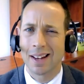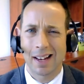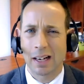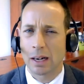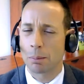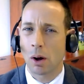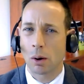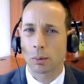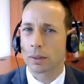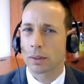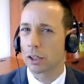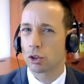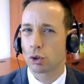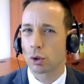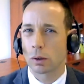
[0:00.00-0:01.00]
And I'm not
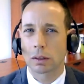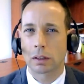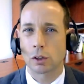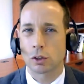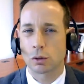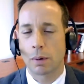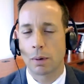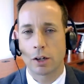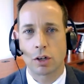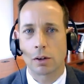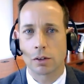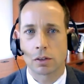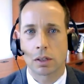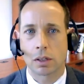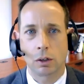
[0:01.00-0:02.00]
really sure that there's much
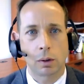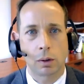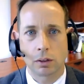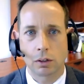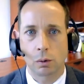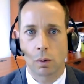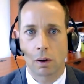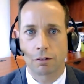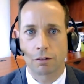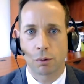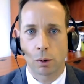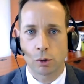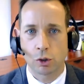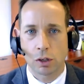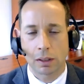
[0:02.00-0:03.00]
else that you can do,
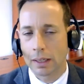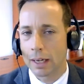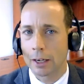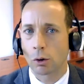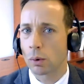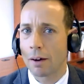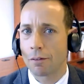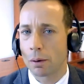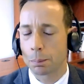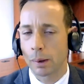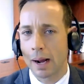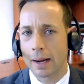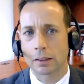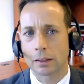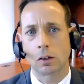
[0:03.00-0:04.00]
unfortunately. I don't have a
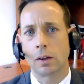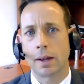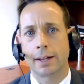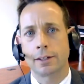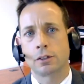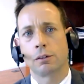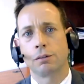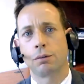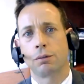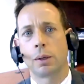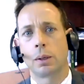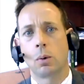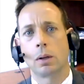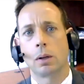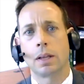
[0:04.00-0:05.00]
practical answer for
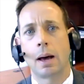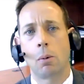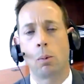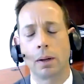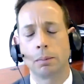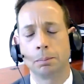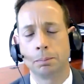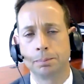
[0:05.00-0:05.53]
you on that one.